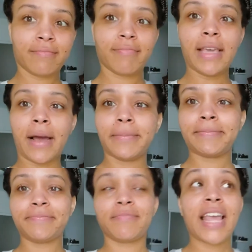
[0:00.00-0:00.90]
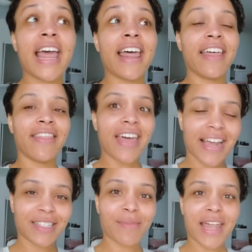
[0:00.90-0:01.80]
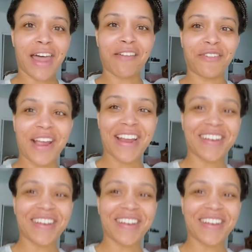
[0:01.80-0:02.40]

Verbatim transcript: Yeah, that is my life right now.